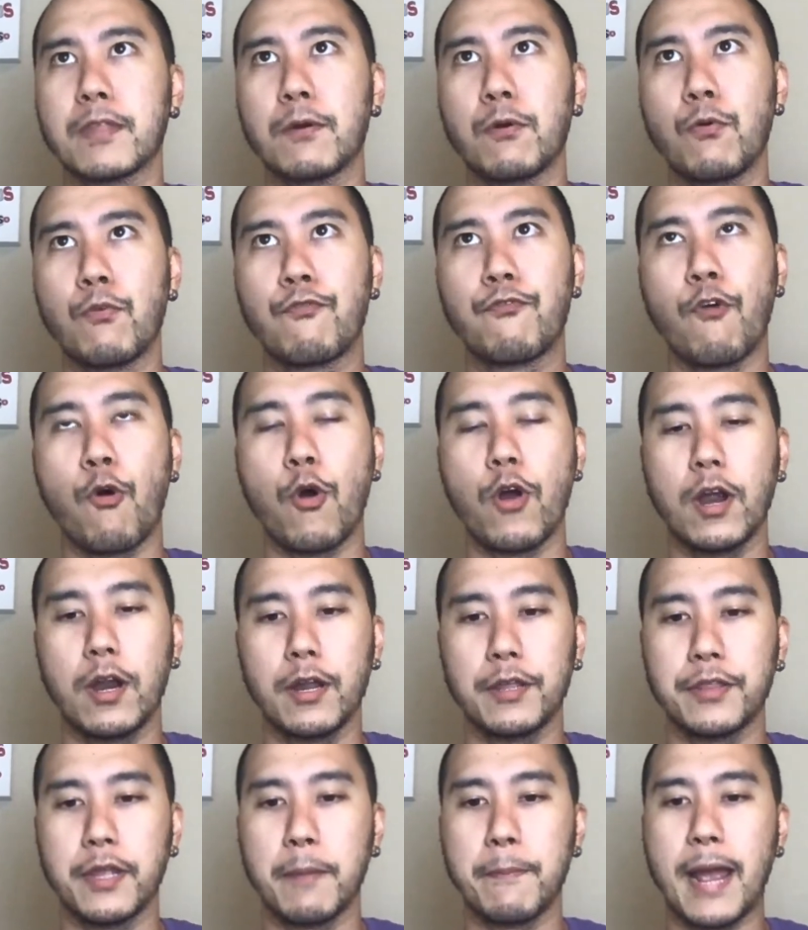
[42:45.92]
for
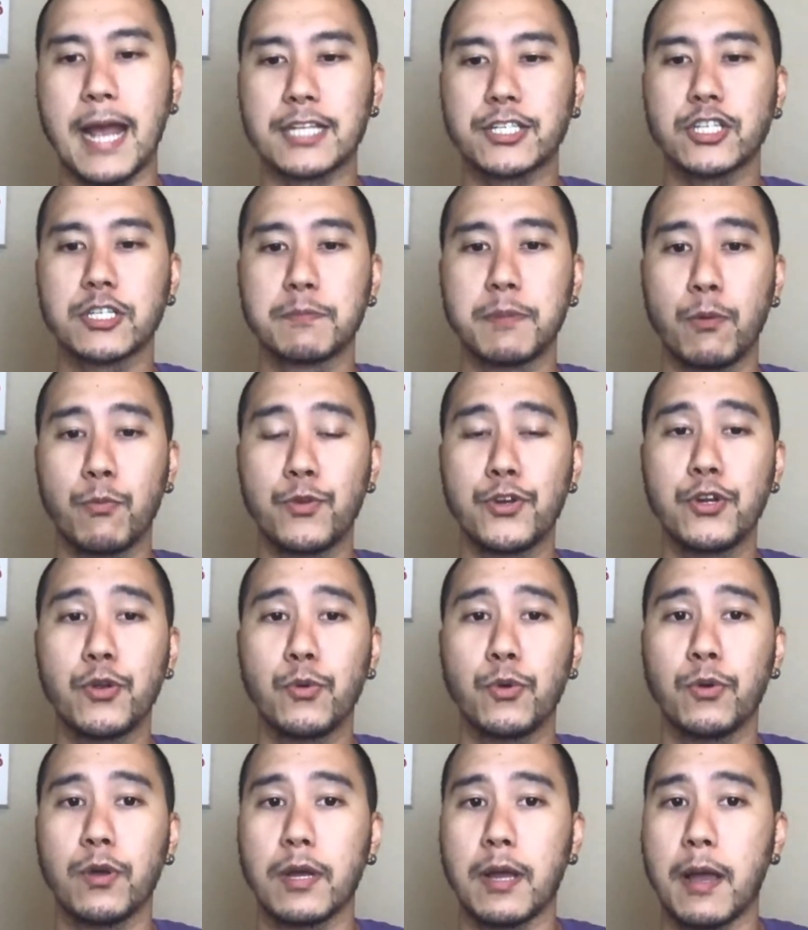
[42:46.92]
the ambassadors, but we
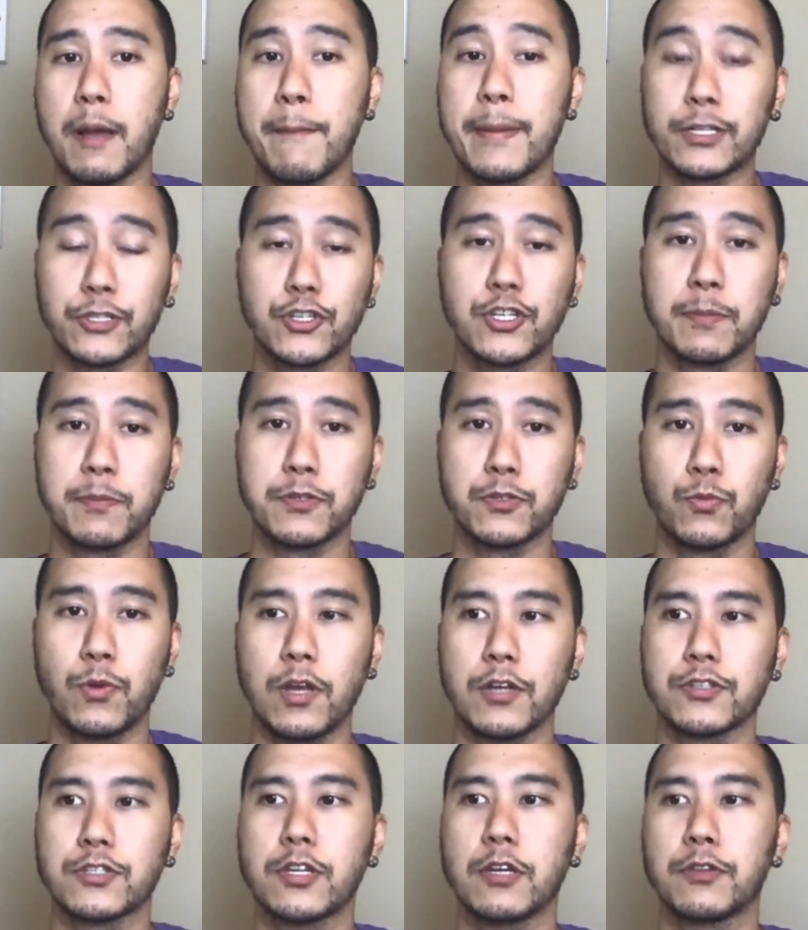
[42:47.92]
do mentorship as well.
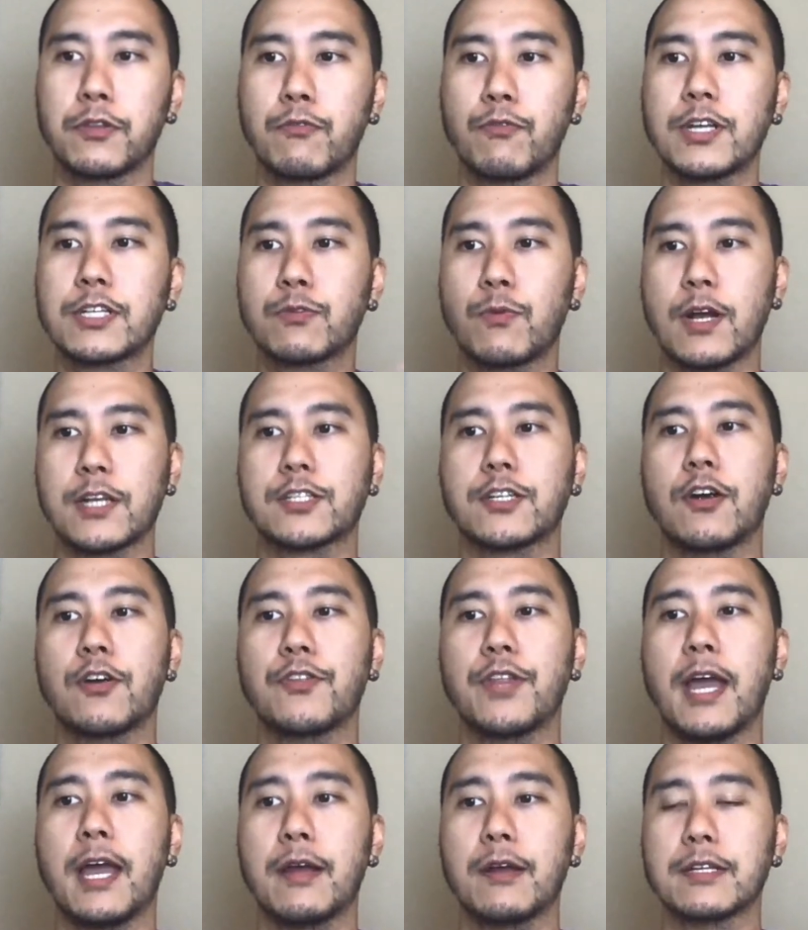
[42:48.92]
So the reason why I started
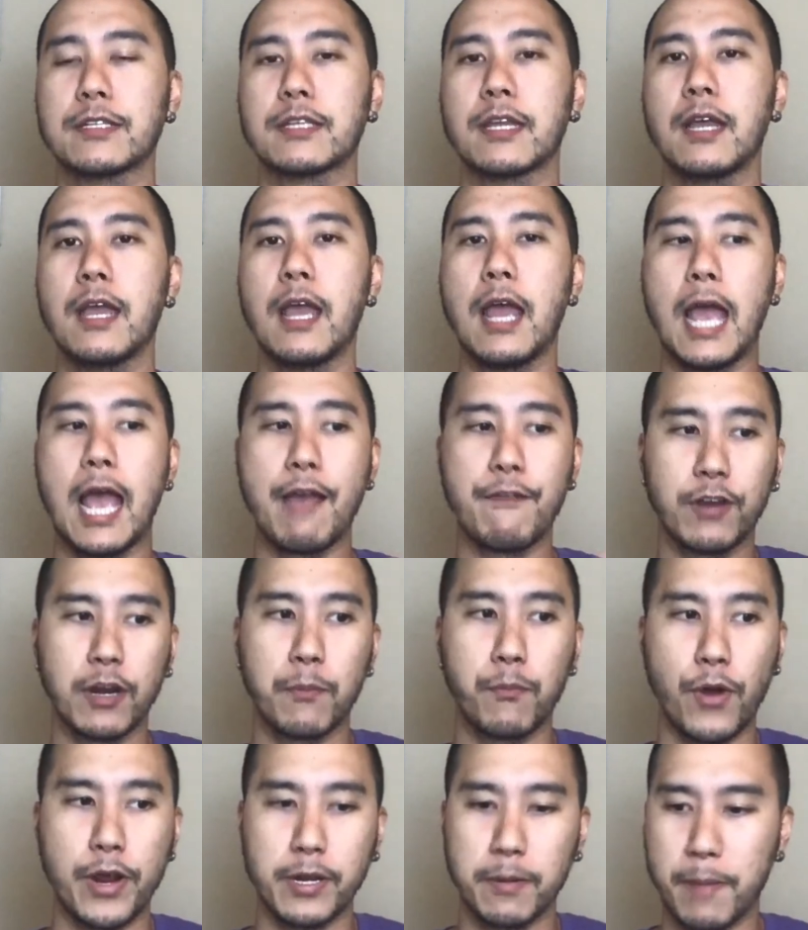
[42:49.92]
that is having a
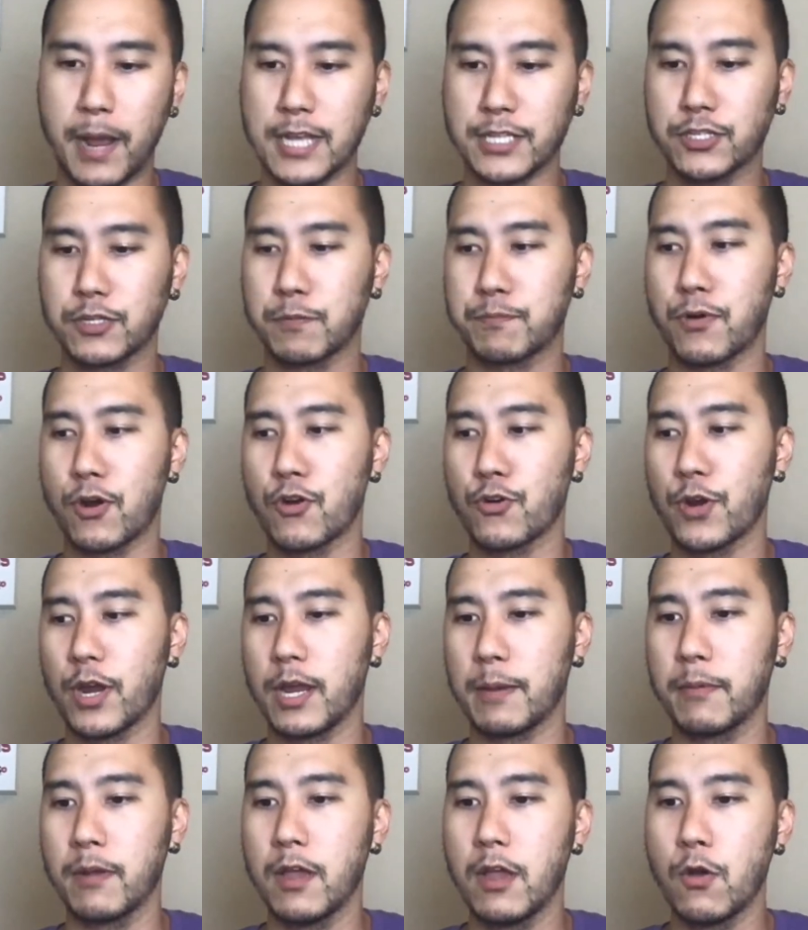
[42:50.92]
brand ambassador
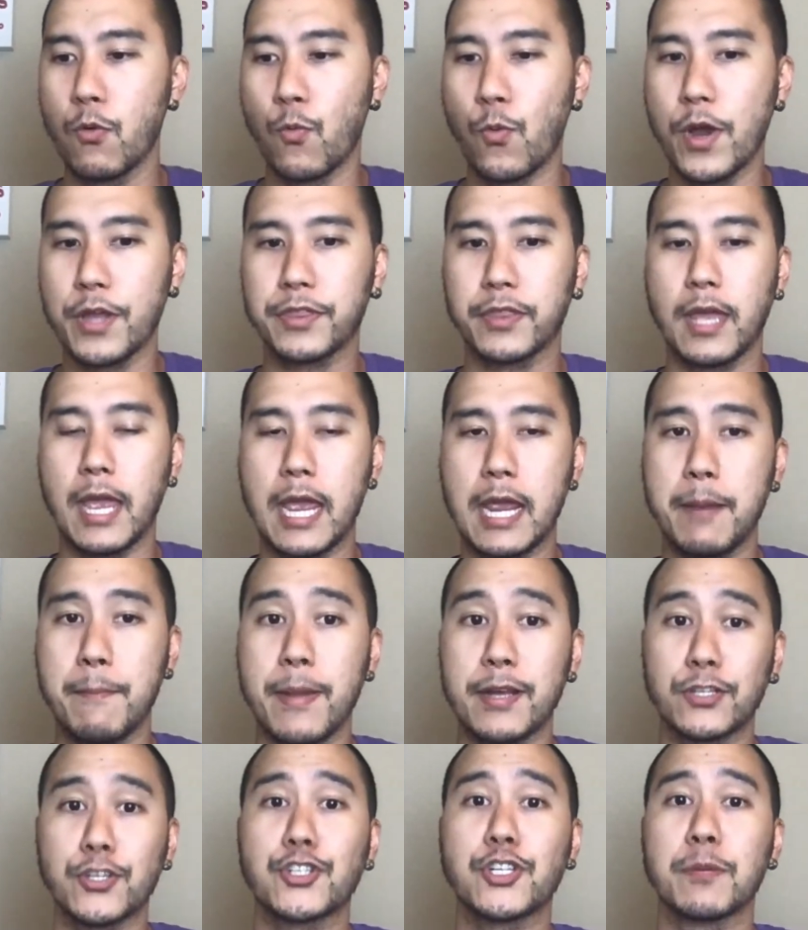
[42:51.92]
program with a
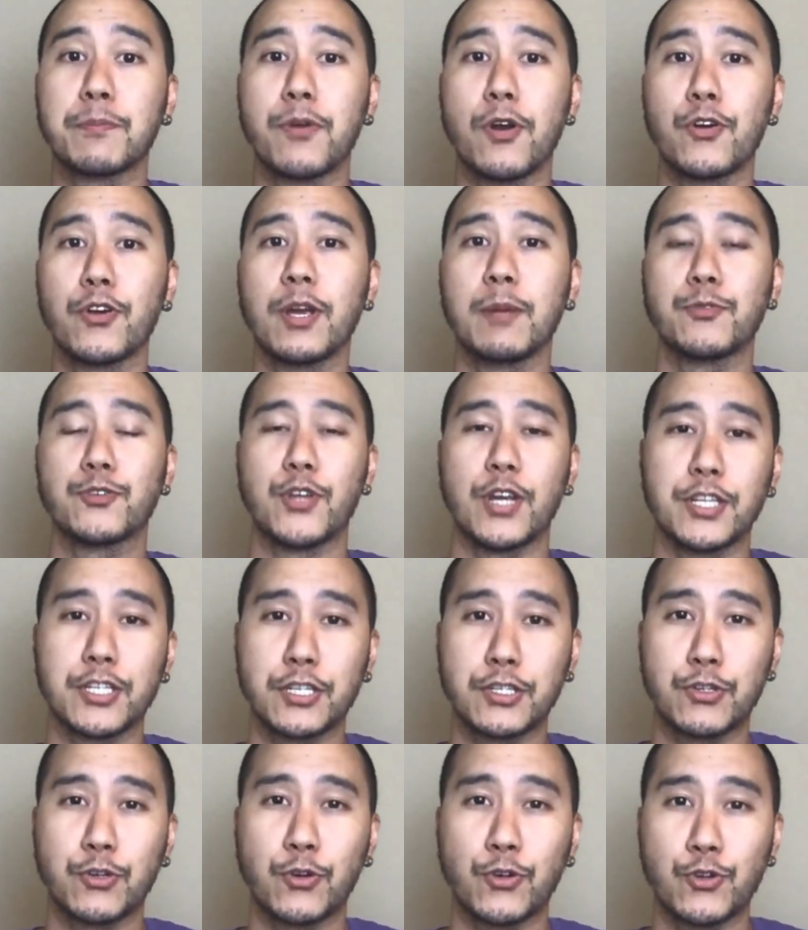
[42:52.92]
mentorship program,
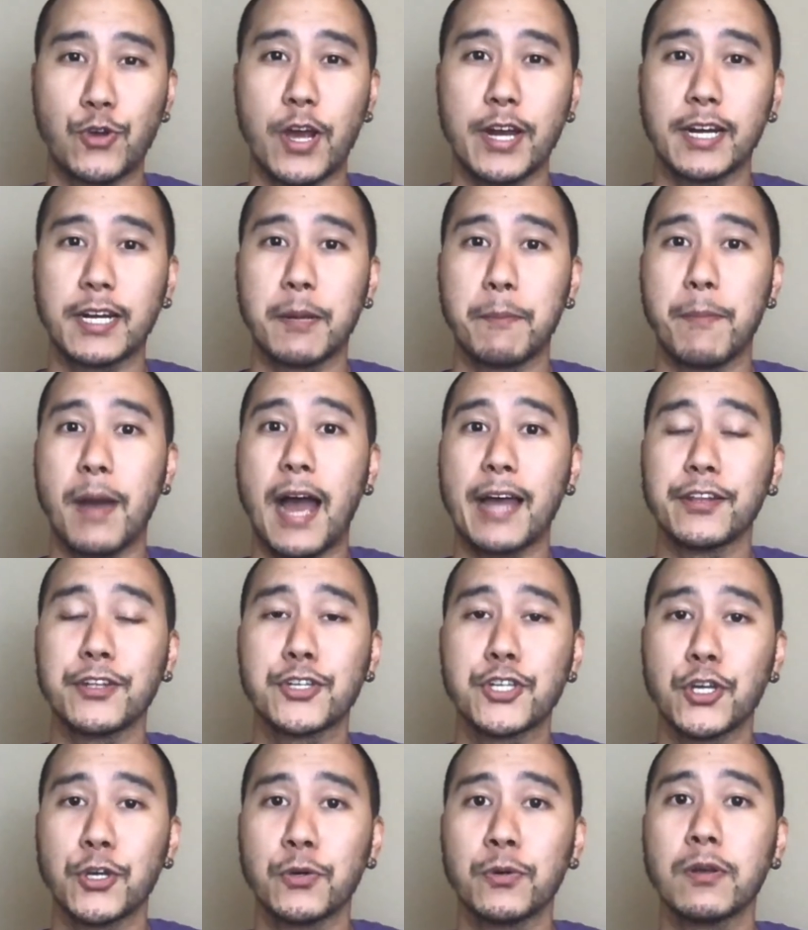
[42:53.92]
trying to combine the
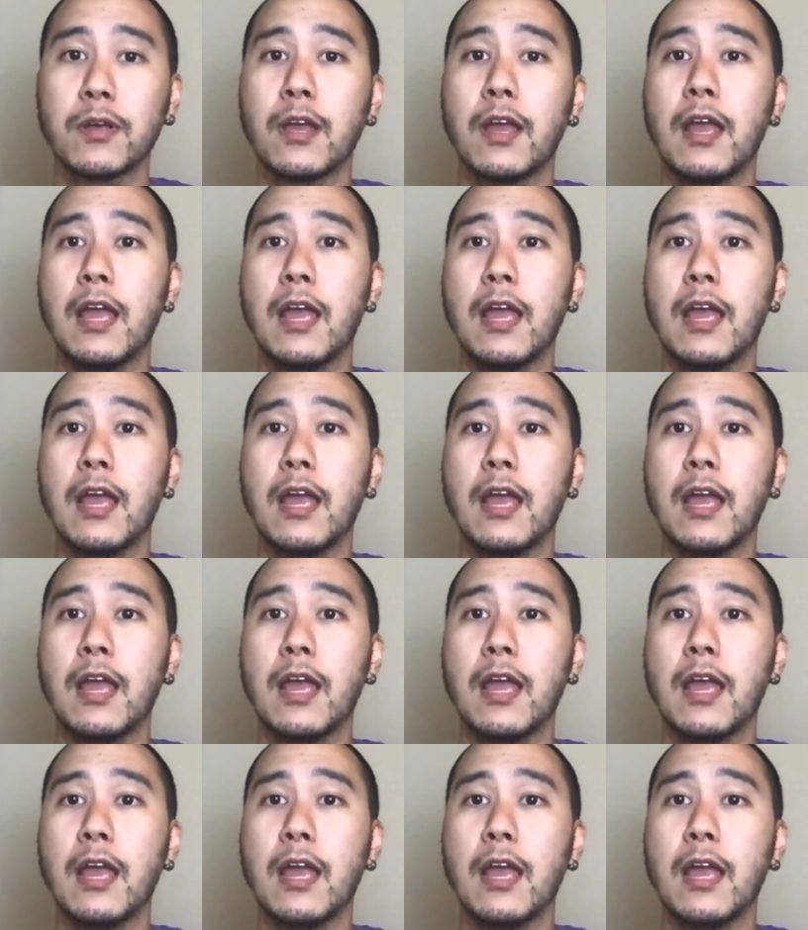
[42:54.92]
two.